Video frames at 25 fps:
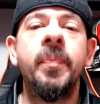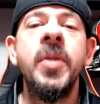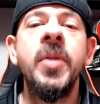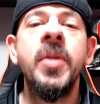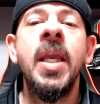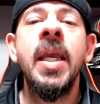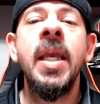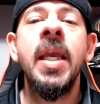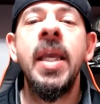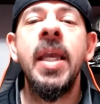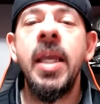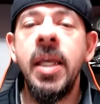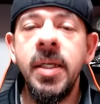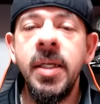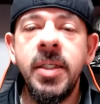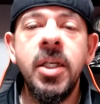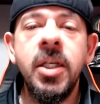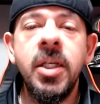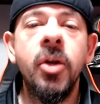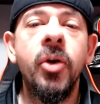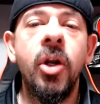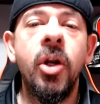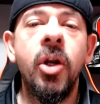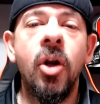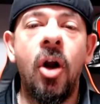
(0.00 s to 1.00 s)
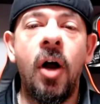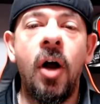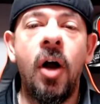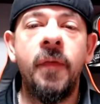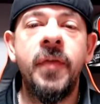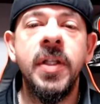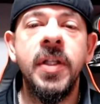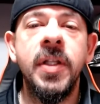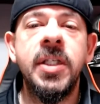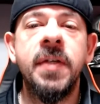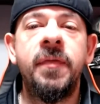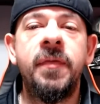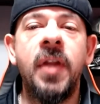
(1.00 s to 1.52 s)
Interior offensive
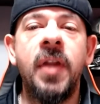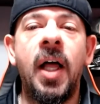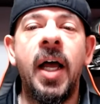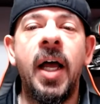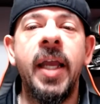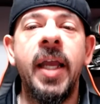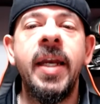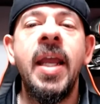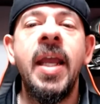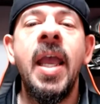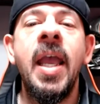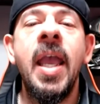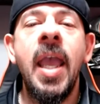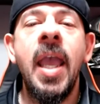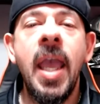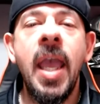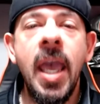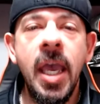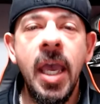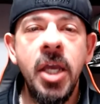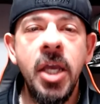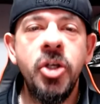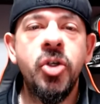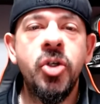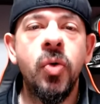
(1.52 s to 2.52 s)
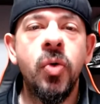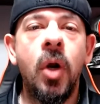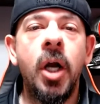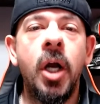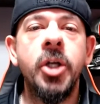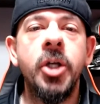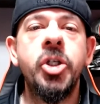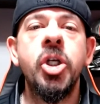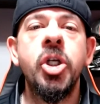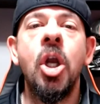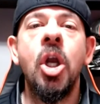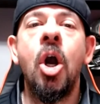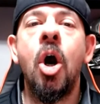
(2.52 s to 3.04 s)
line, edge rush,
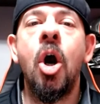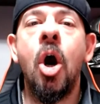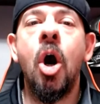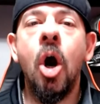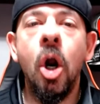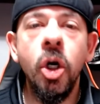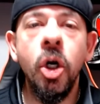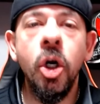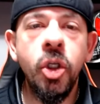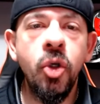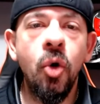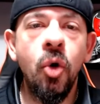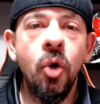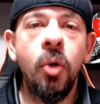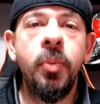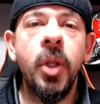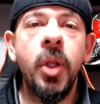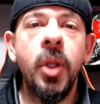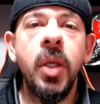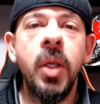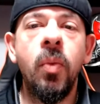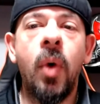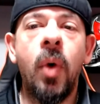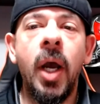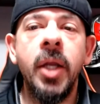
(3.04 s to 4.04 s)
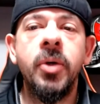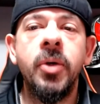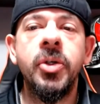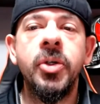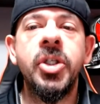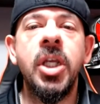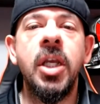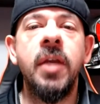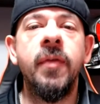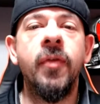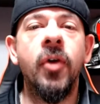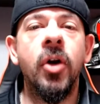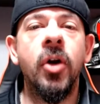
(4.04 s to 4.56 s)
arguably wide
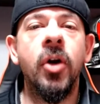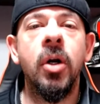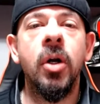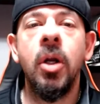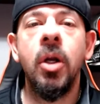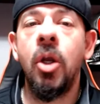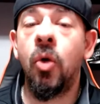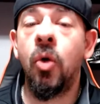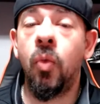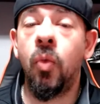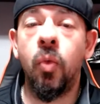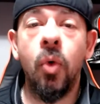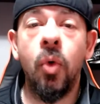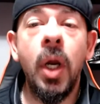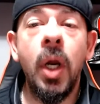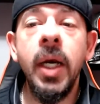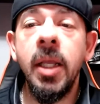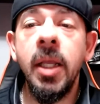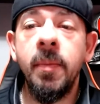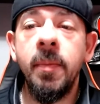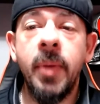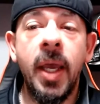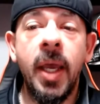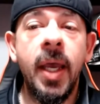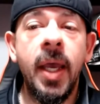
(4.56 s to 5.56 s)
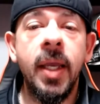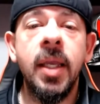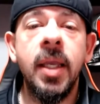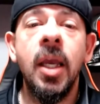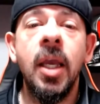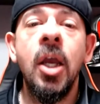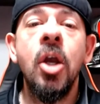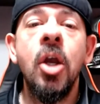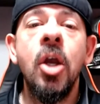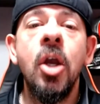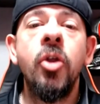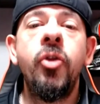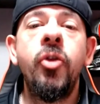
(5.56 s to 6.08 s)
receiver, running back,
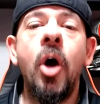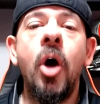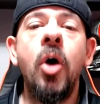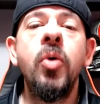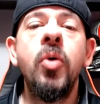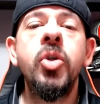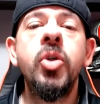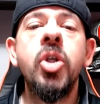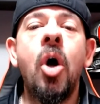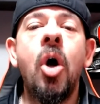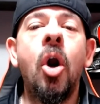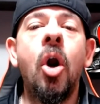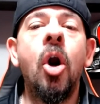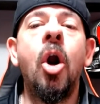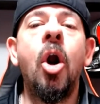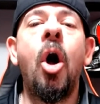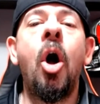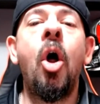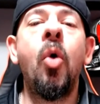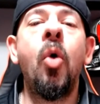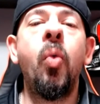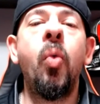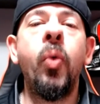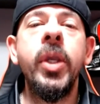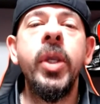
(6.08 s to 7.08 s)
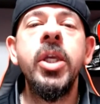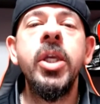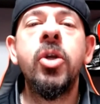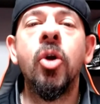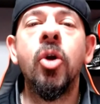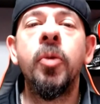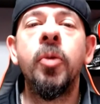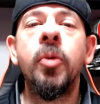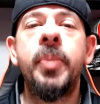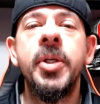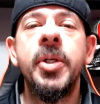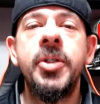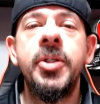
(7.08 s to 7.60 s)
those are all weaker
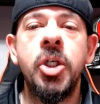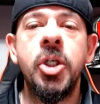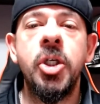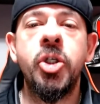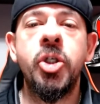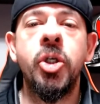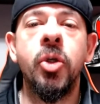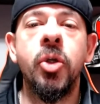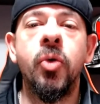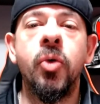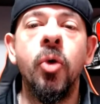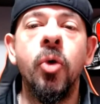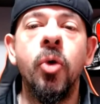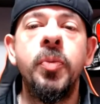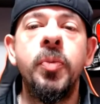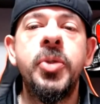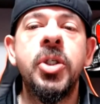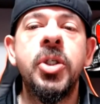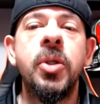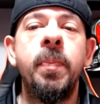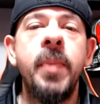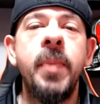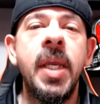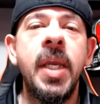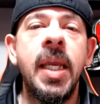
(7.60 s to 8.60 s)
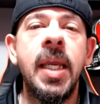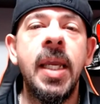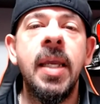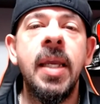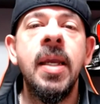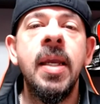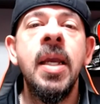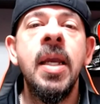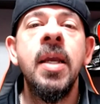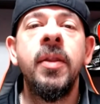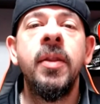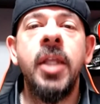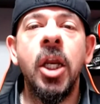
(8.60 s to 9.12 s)
position groups to me
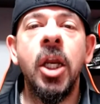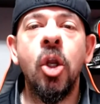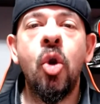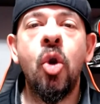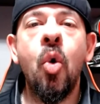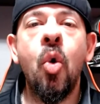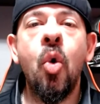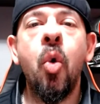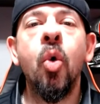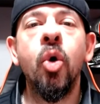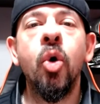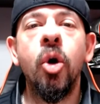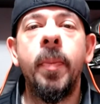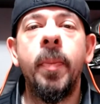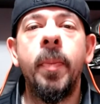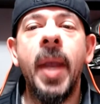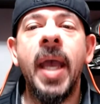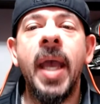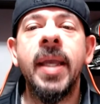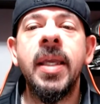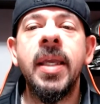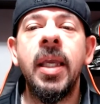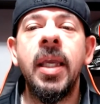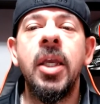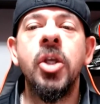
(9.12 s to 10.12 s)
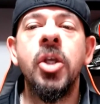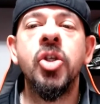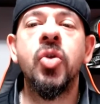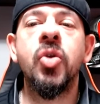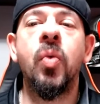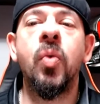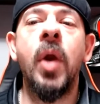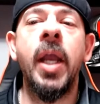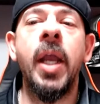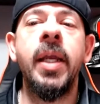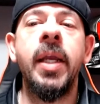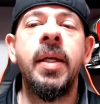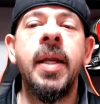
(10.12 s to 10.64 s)
than cornerback is right
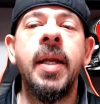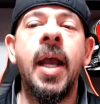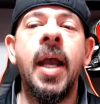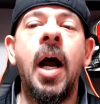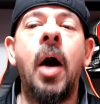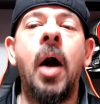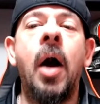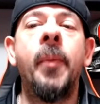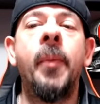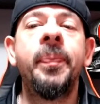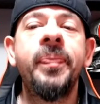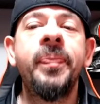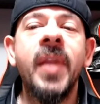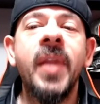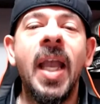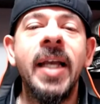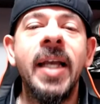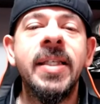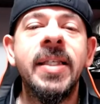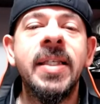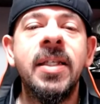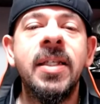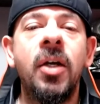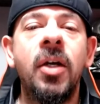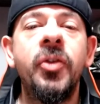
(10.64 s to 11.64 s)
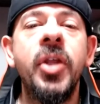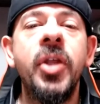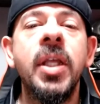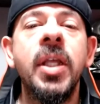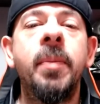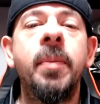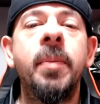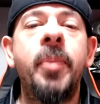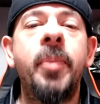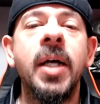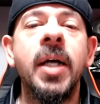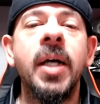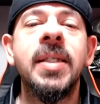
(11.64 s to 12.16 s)
now. I still think the
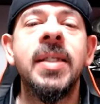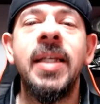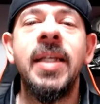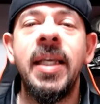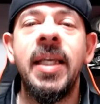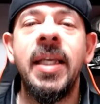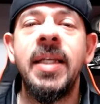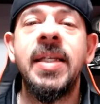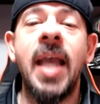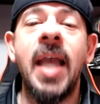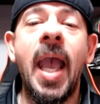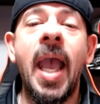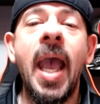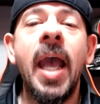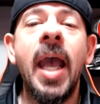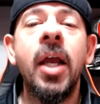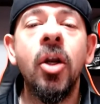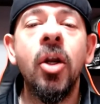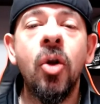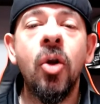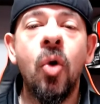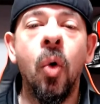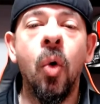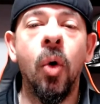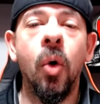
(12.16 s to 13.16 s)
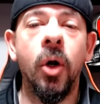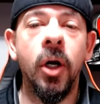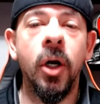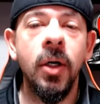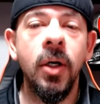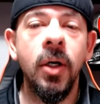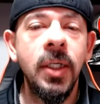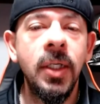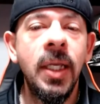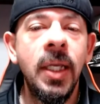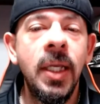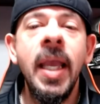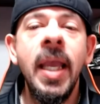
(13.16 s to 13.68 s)
Bucs need to add a corner,
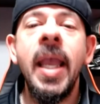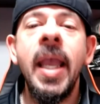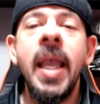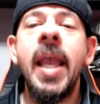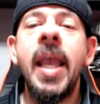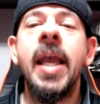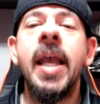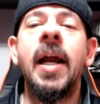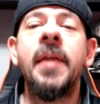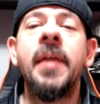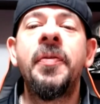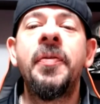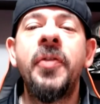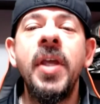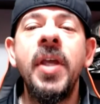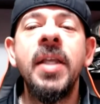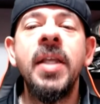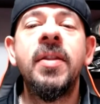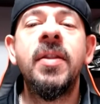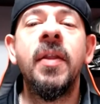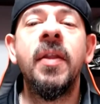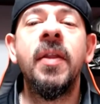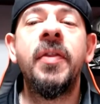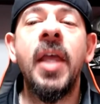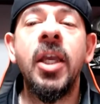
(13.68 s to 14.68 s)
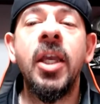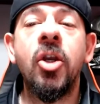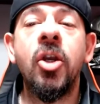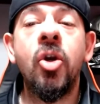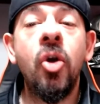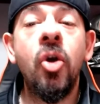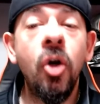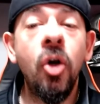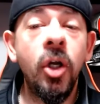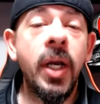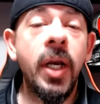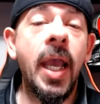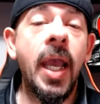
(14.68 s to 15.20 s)
and I think that they could
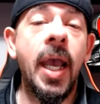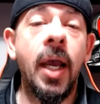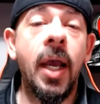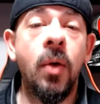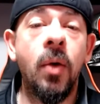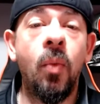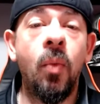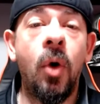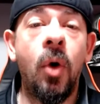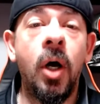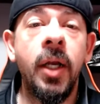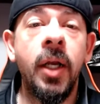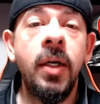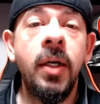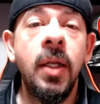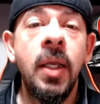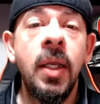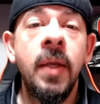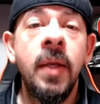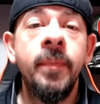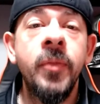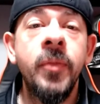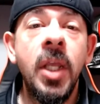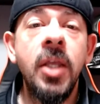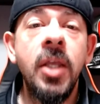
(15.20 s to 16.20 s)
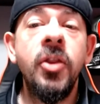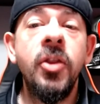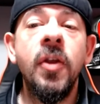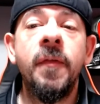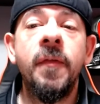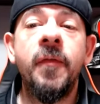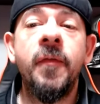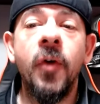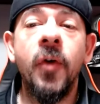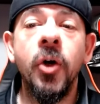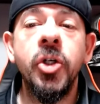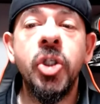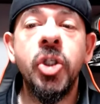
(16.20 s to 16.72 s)
add one in the
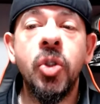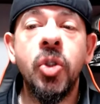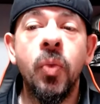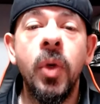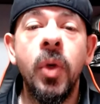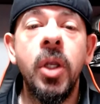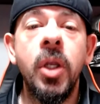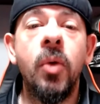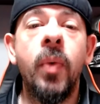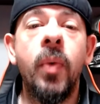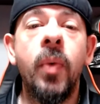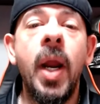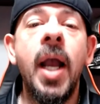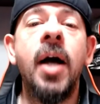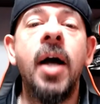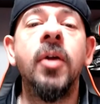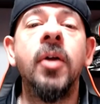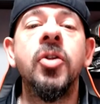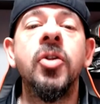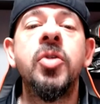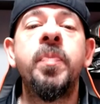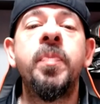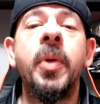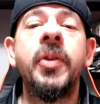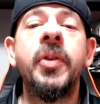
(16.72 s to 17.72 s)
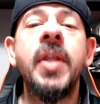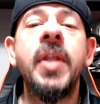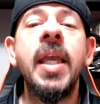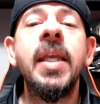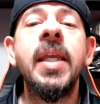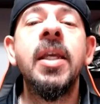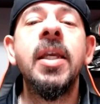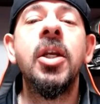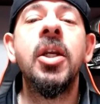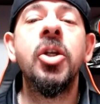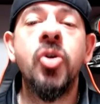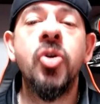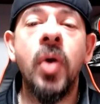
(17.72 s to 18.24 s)
first three rounds, but they can
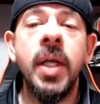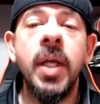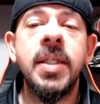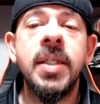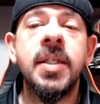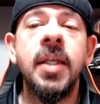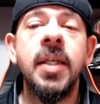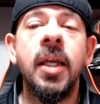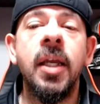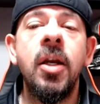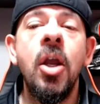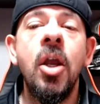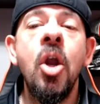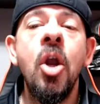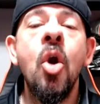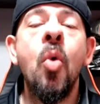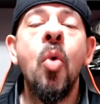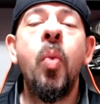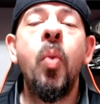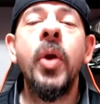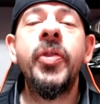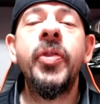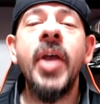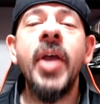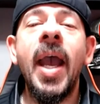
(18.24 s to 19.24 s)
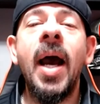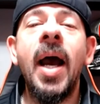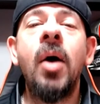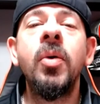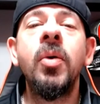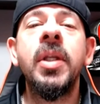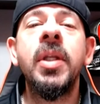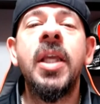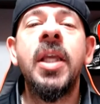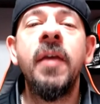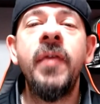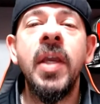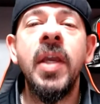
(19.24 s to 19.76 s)
address it without
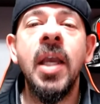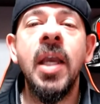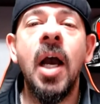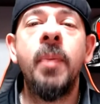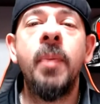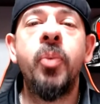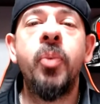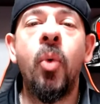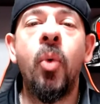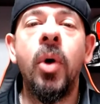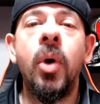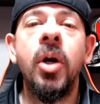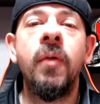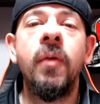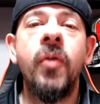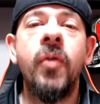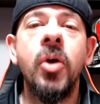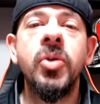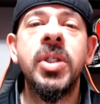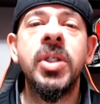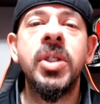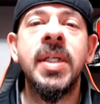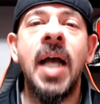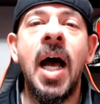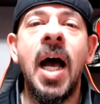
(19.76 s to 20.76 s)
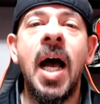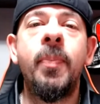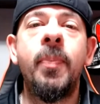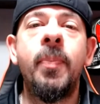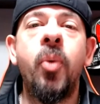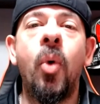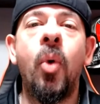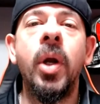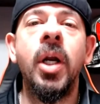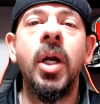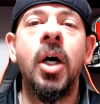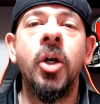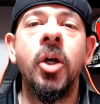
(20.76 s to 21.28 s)
giving up one of those top
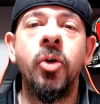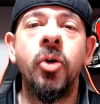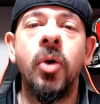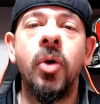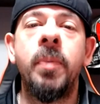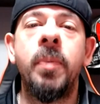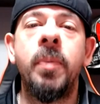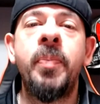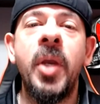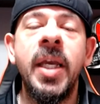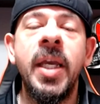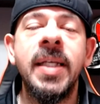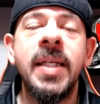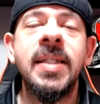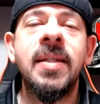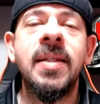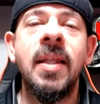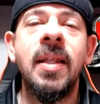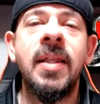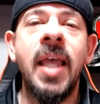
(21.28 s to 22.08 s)
100 picks that they